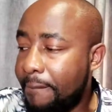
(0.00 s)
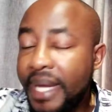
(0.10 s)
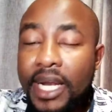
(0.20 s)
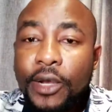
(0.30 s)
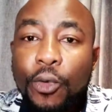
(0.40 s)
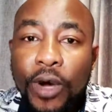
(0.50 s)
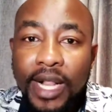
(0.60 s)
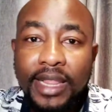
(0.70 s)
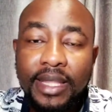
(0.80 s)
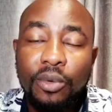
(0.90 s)
build
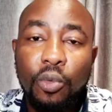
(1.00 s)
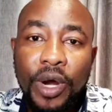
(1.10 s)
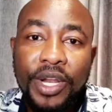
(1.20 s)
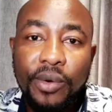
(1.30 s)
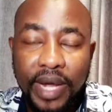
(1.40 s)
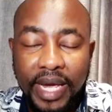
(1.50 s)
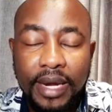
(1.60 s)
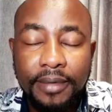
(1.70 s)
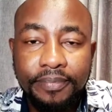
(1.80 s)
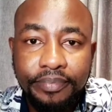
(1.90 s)
wealth when you
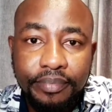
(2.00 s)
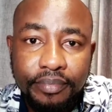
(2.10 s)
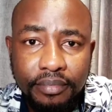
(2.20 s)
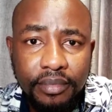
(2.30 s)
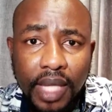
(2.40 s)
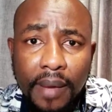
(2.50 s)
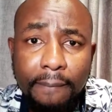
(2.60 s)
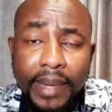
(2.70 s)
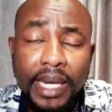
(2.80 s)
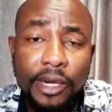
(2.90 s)
can.
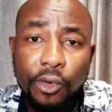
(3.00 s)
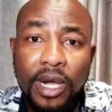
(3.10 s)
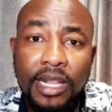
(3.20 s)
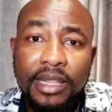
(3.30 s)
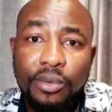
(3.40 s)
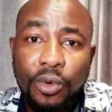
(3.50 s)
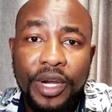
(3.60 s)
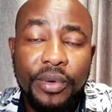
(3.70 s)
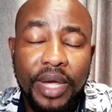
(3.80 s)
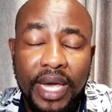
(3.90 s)
Build wealth when
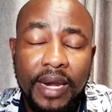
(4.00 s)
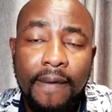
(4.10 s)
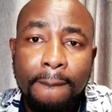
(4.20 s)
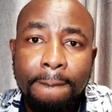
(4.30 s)
you can.